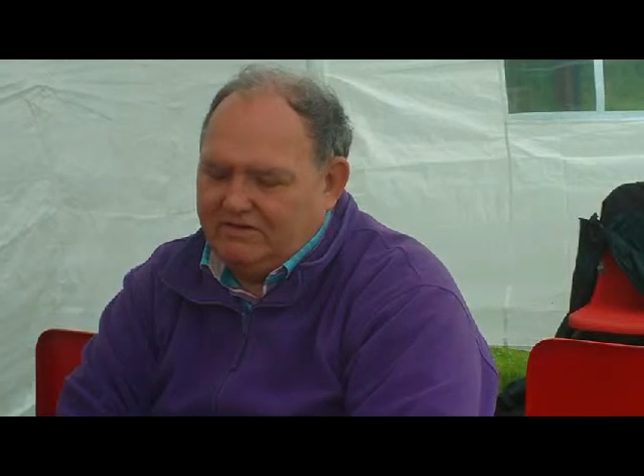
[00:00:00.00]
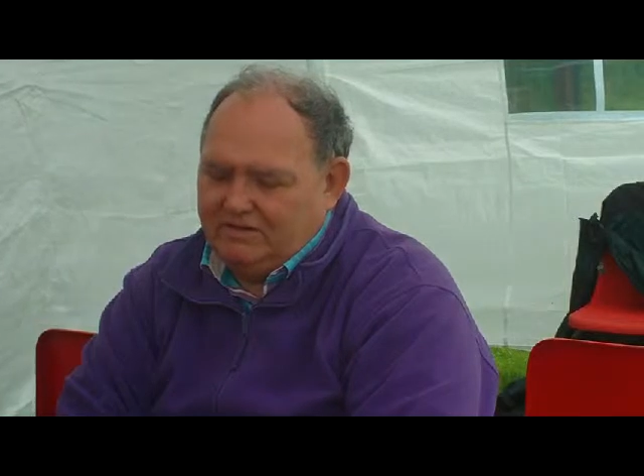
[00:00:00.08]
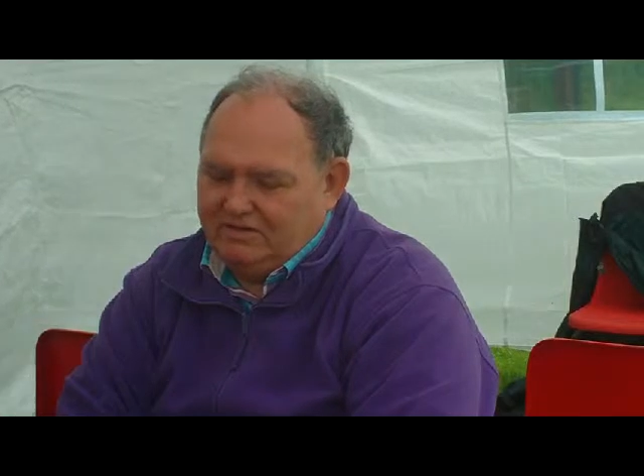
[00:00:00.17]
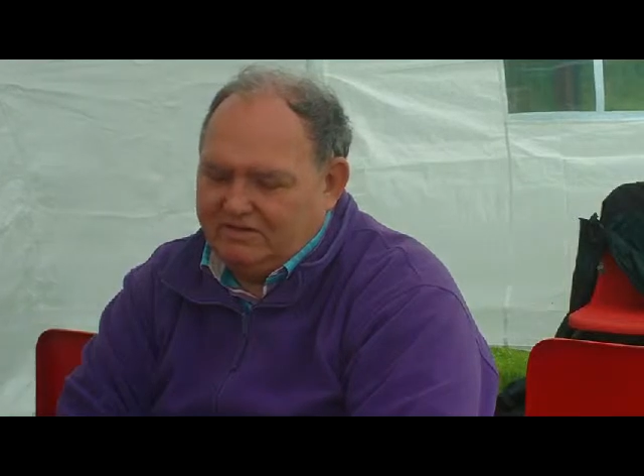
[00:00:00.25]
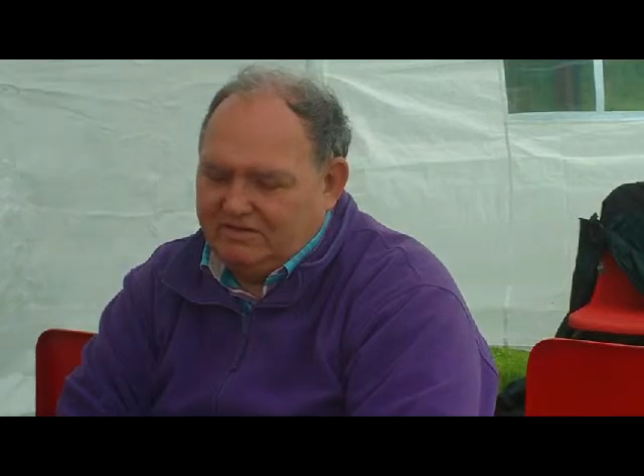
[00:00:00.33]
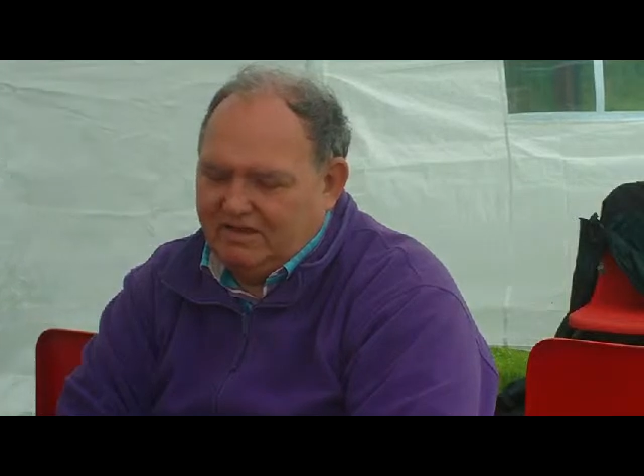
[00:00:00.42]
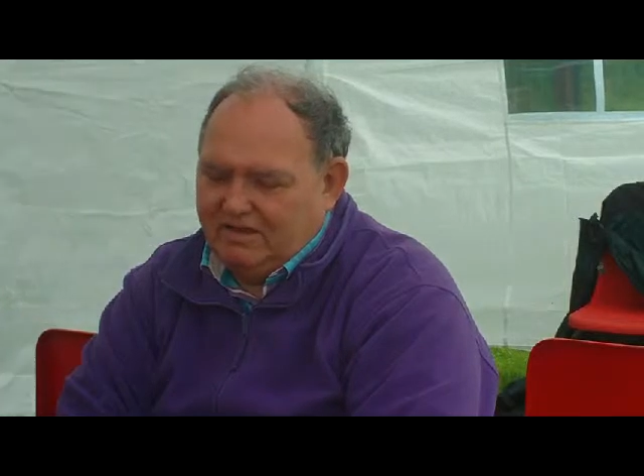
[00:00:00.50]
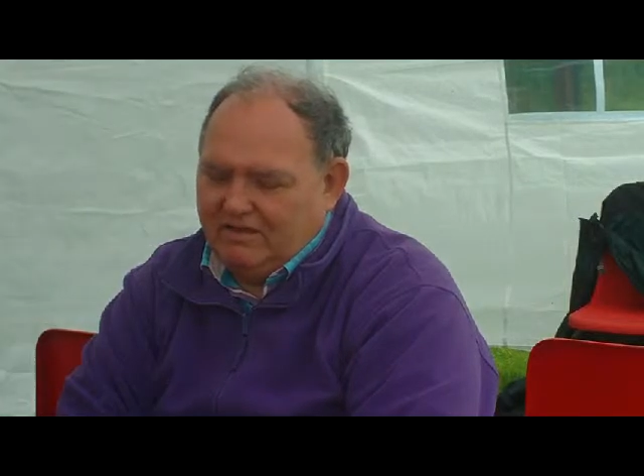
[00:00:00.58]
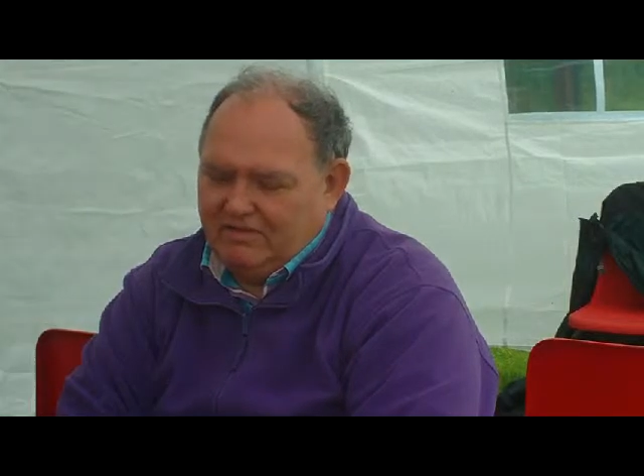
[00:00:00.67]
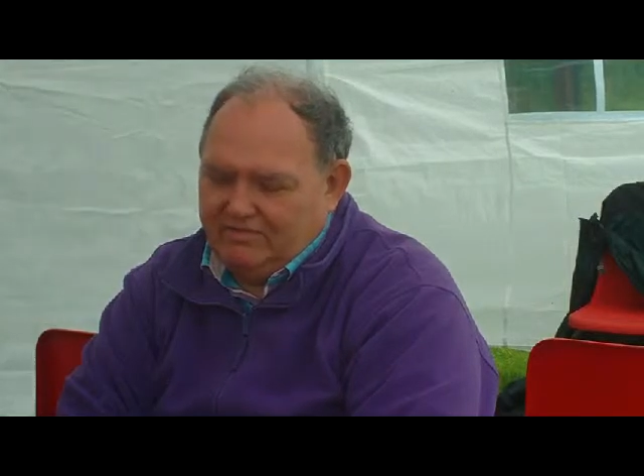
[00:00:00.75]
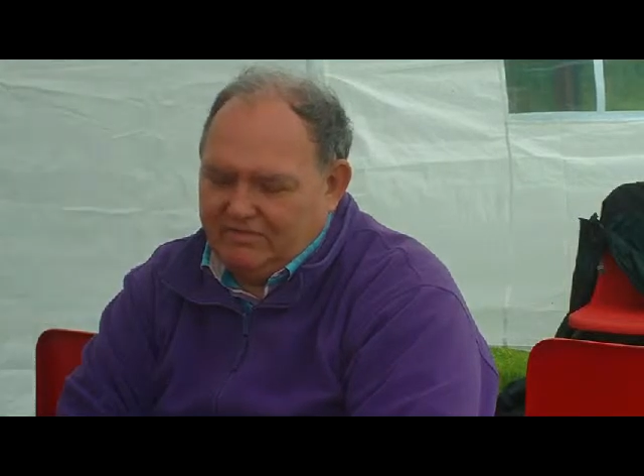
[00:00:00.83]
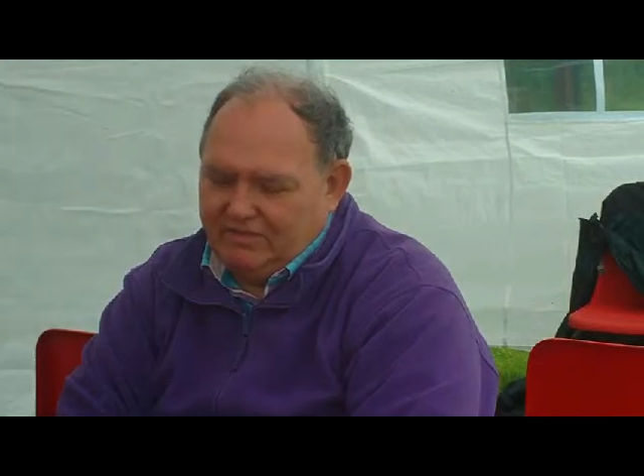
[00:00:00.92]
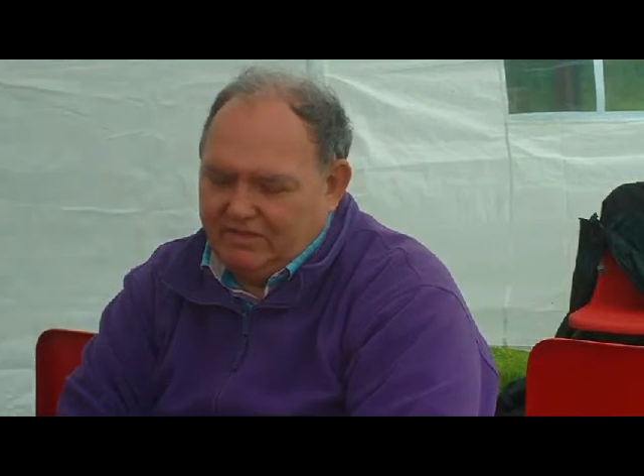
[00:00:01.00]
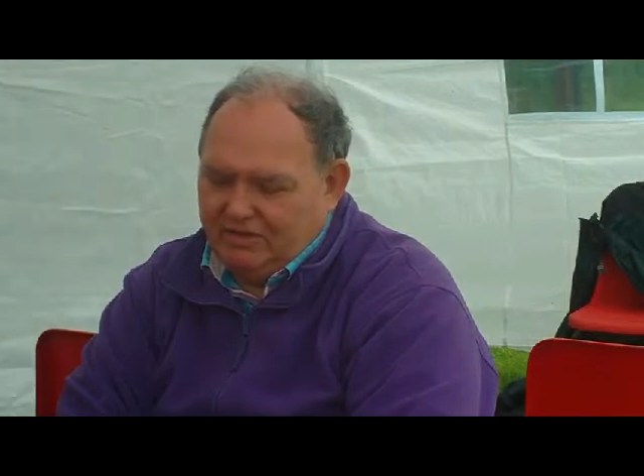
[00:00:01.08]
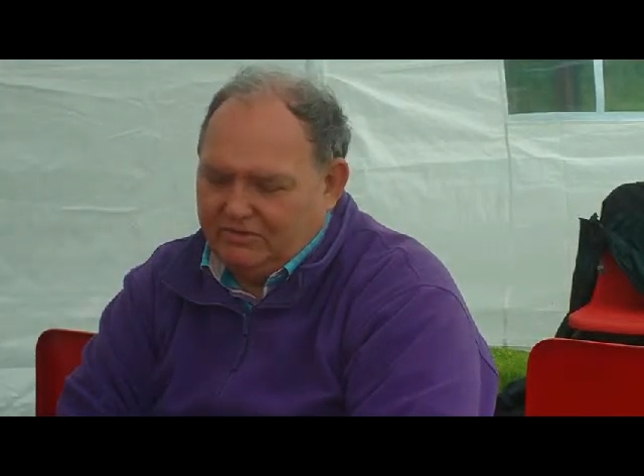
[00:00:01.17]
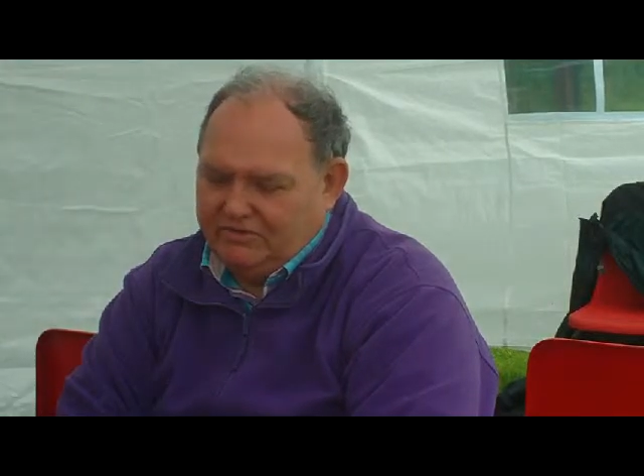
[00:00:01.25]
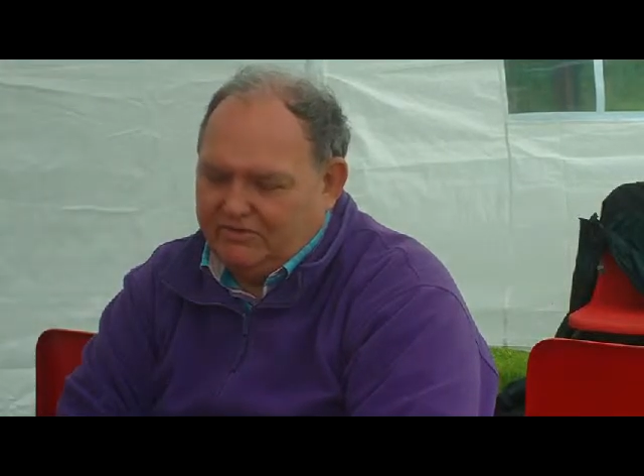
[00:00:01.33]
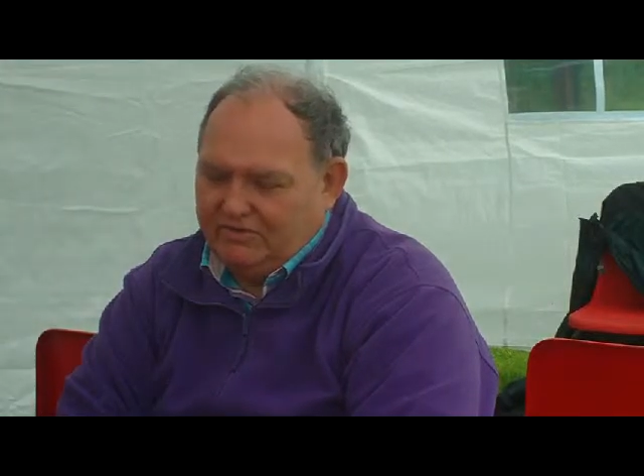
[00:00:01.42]
to yourself and
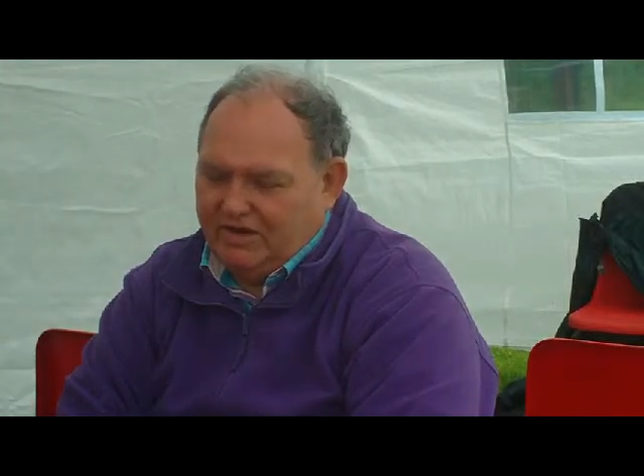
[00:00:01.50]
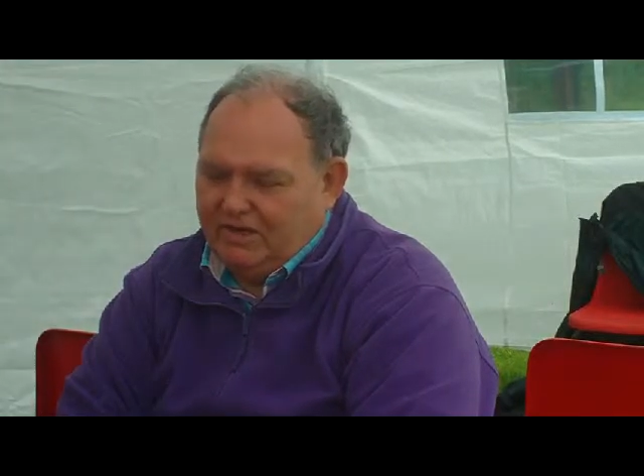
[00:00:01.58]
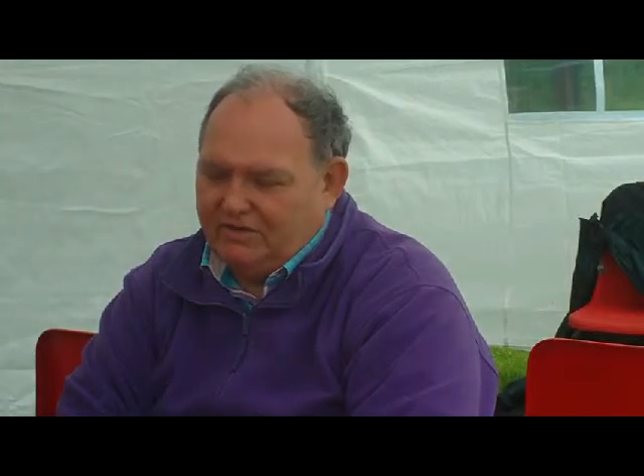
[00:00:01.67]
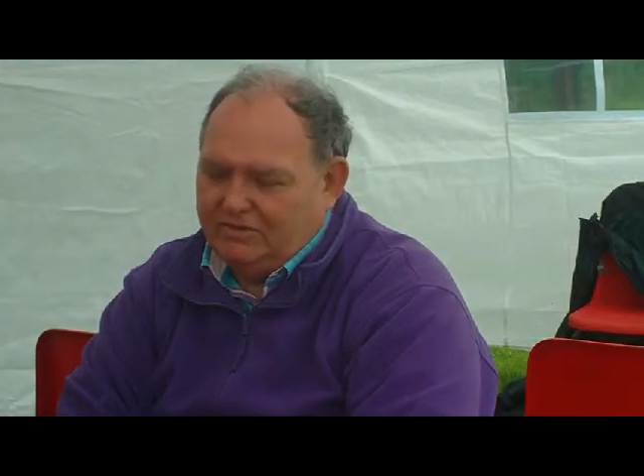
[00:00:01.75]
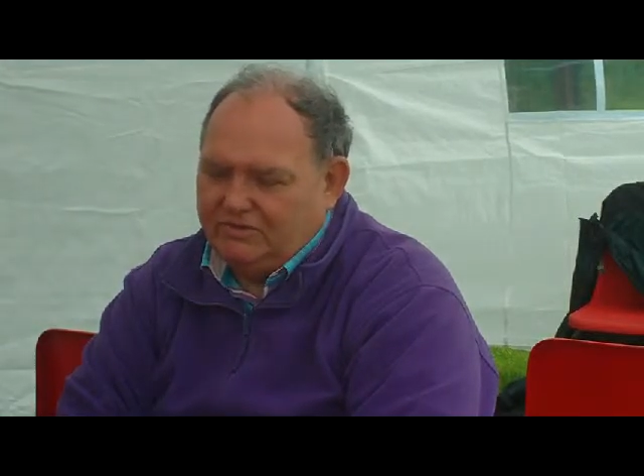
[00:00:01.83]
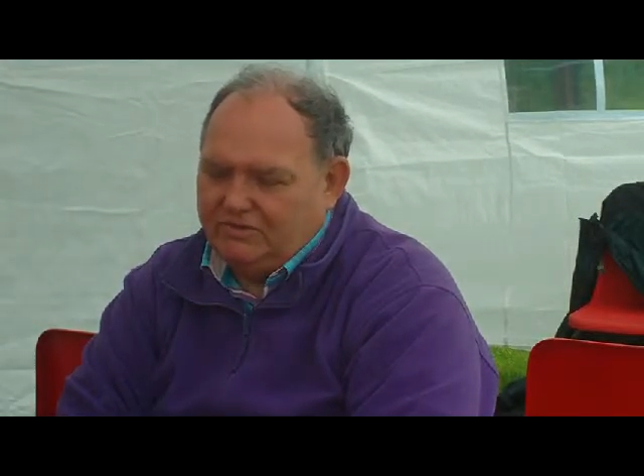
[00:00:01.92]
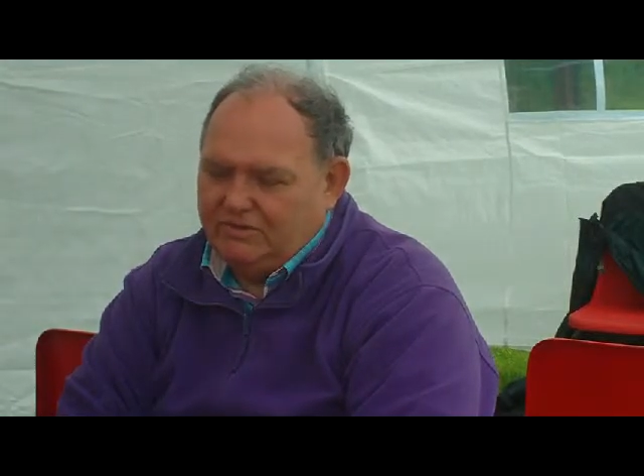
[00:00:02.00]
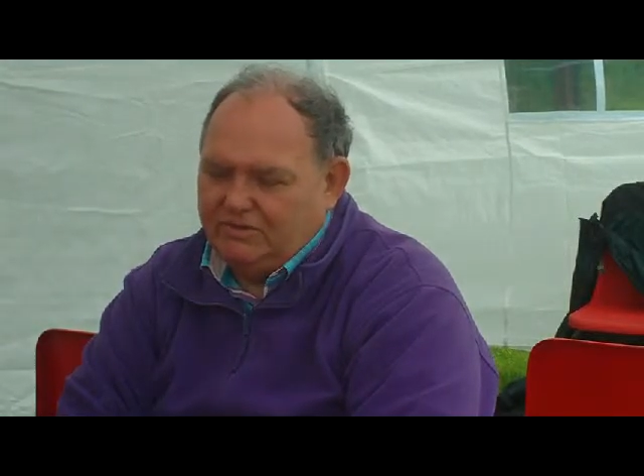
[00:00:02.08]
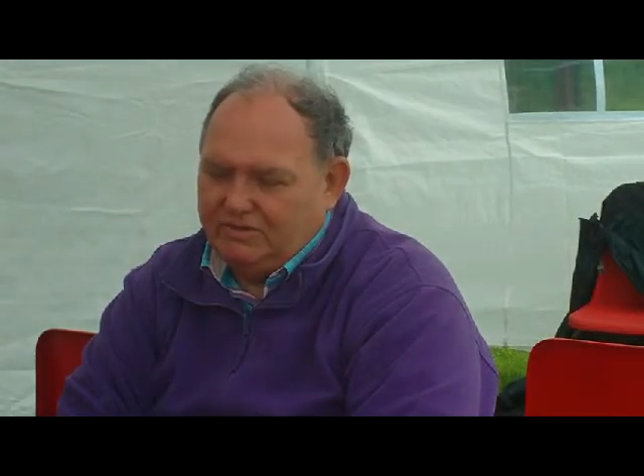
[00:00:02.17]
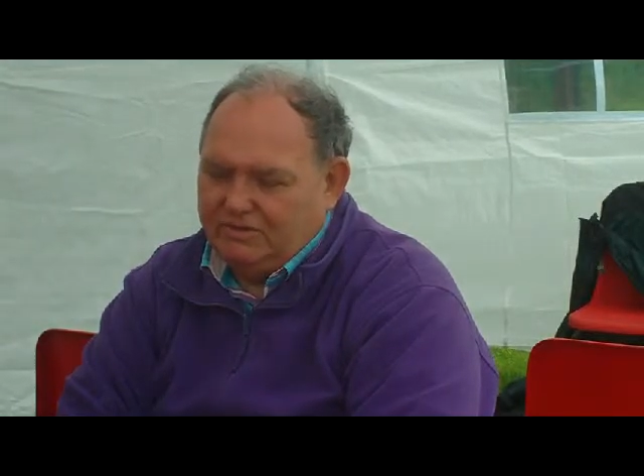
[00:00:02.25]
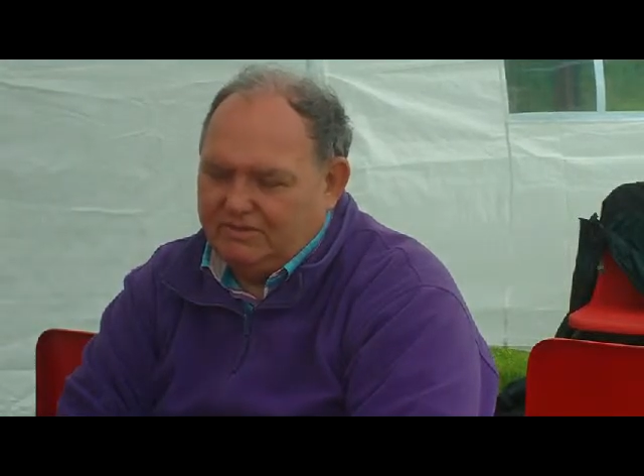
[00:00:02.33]
those around you,